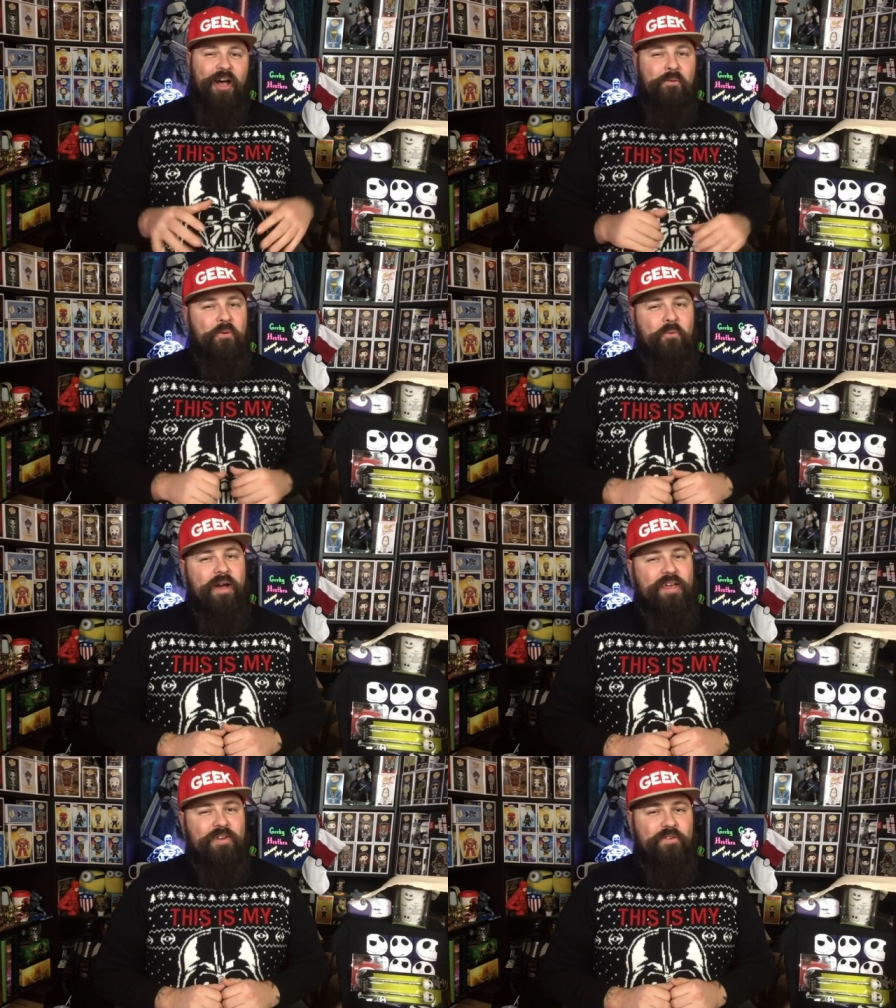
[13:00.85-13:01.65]
I will
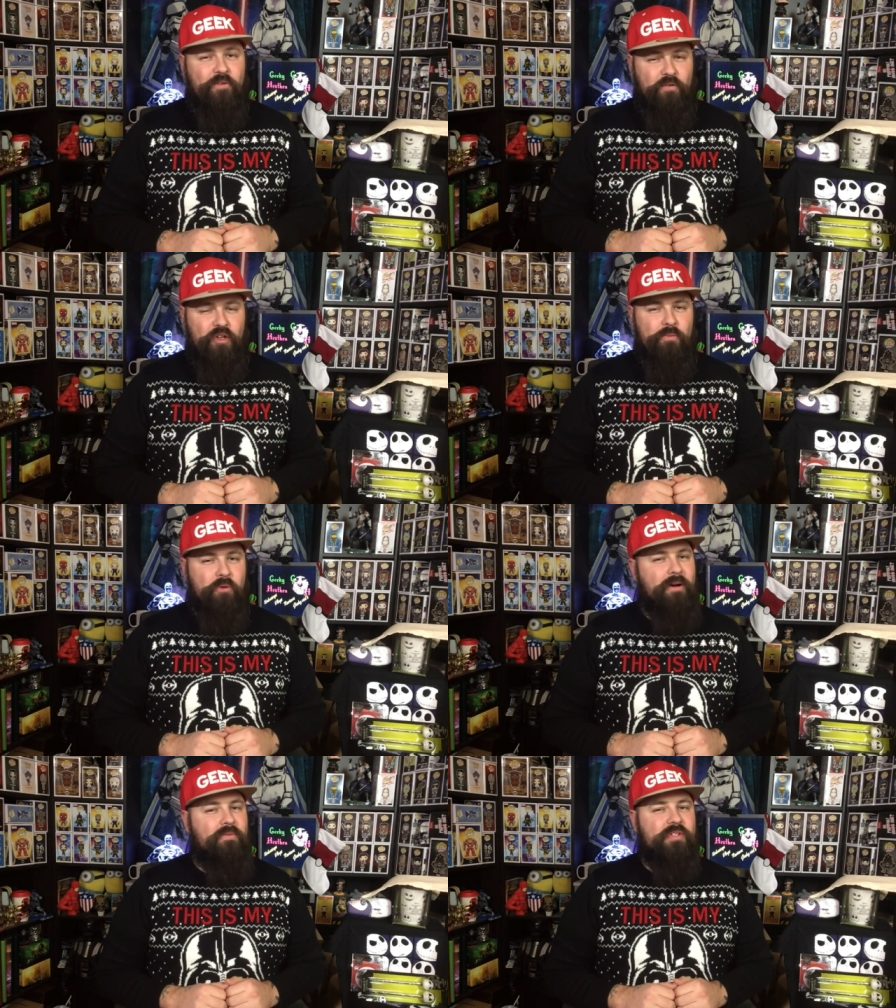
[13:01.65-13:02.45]
wait for a few
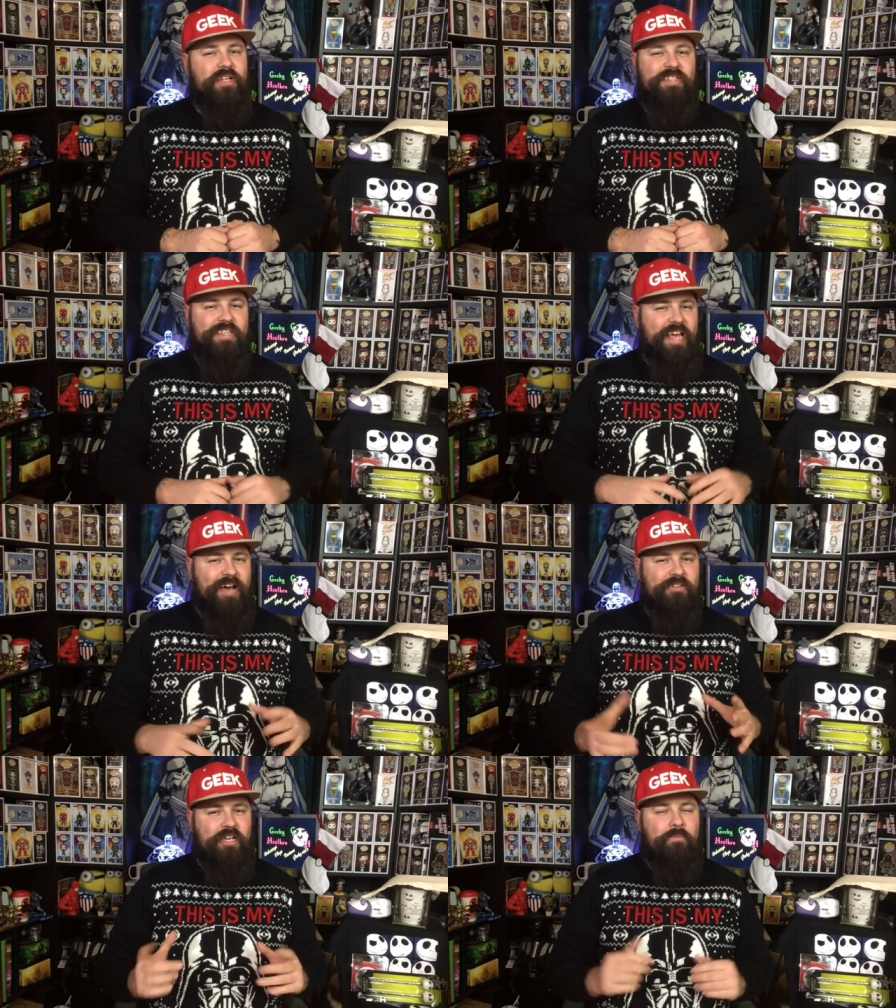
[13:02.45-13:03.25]
more months and see
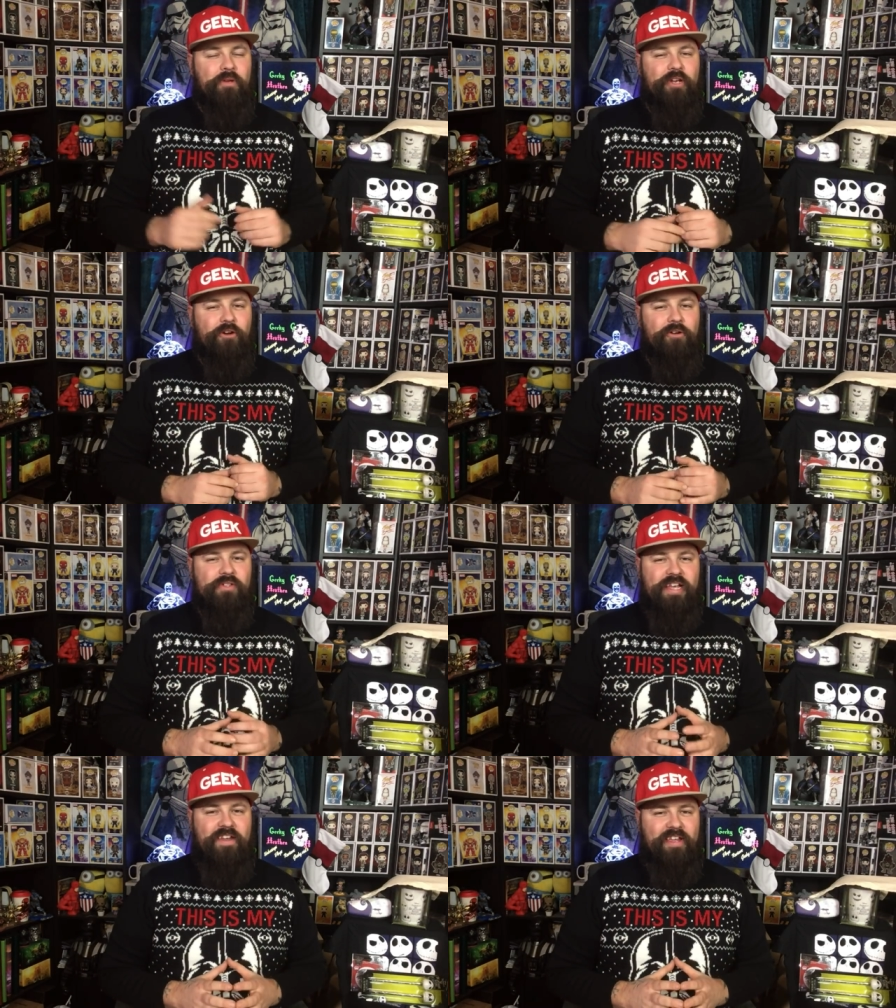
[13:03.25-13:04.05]
how this company grows
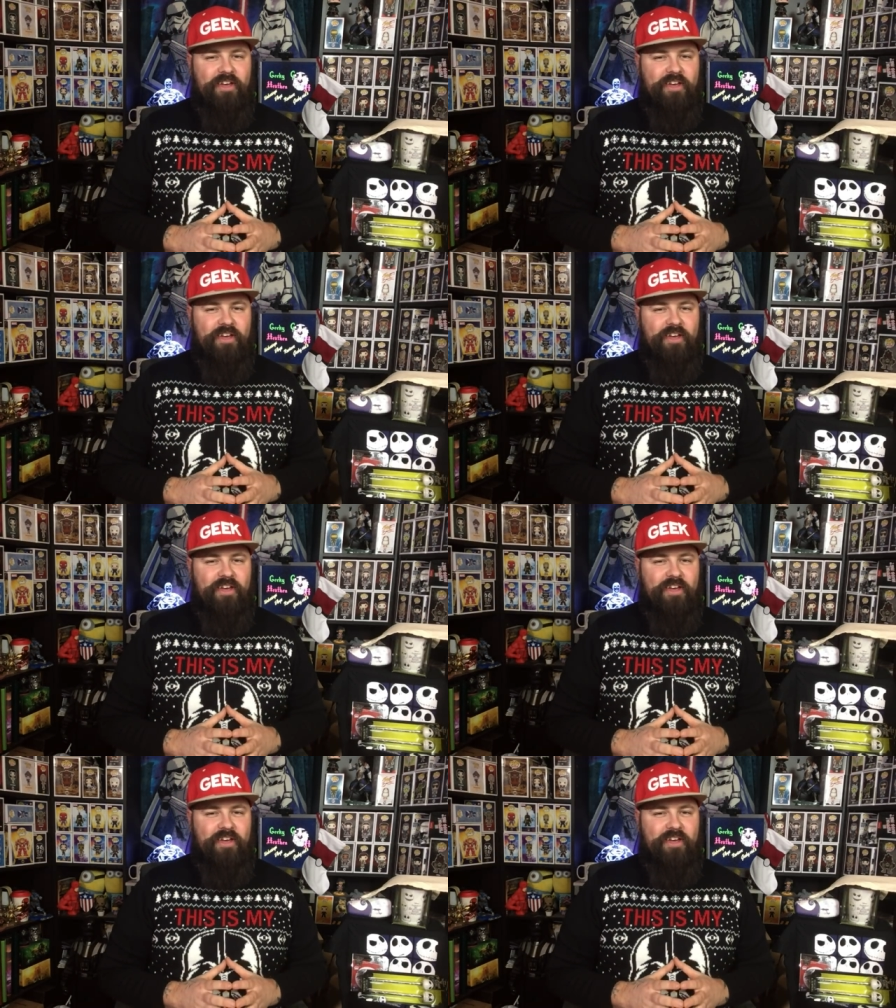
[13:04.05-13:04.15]
and how they